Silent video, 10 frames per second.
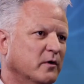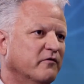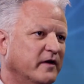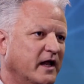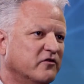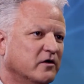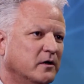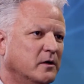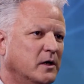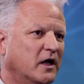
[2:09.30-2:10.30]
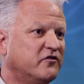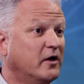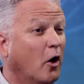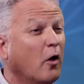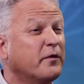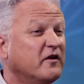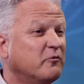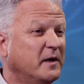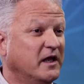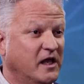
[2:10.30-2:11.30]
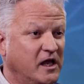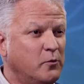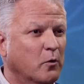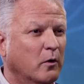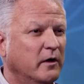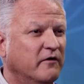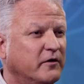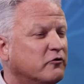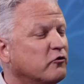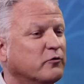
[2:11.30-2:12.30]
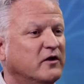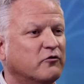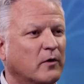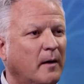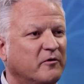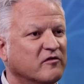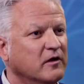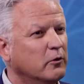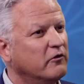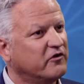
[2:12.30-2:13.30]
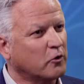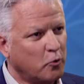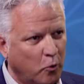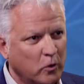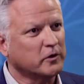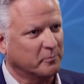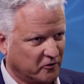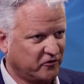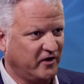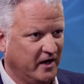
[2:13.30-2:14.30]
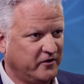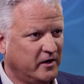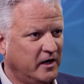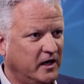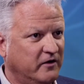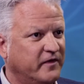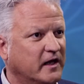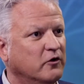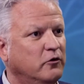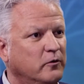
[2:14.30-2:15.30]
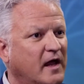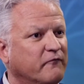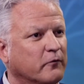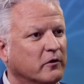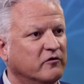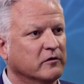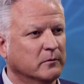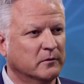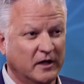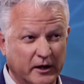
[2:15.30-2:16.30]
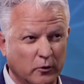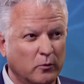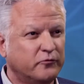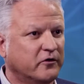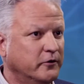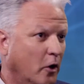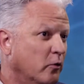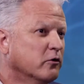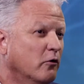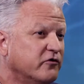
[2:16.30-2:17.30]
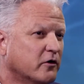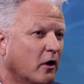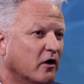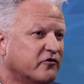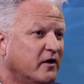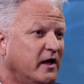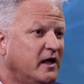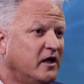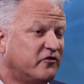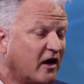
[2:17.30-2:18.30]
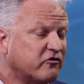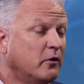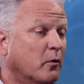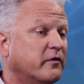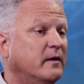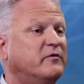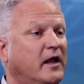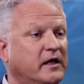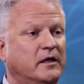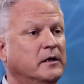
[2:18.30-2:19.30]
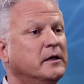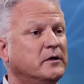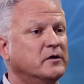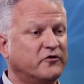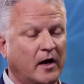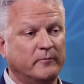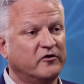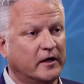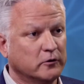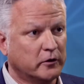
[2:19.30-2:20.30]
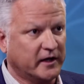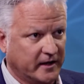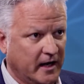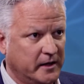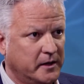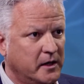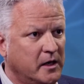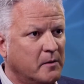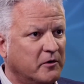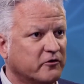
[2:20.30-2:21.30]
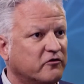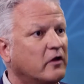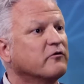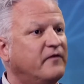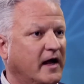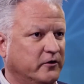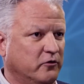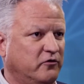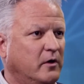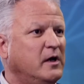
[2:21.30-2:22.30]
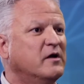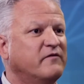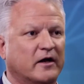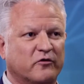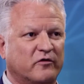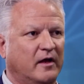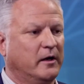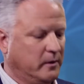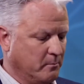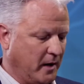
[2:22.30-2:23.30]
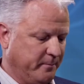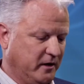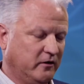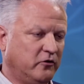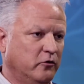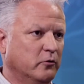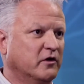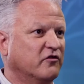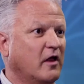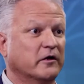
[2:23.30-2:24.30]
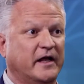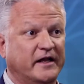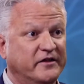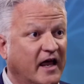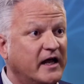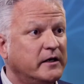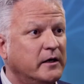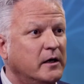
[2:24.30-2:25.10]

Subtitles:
refinancing. I'd say all things being equal, if interest rates drop as little as 0.25%, and if they can do that for as little to no closing costs, it's actually worth them taking the time to take a look at that. But there's other factors that it might be to consolidate debt,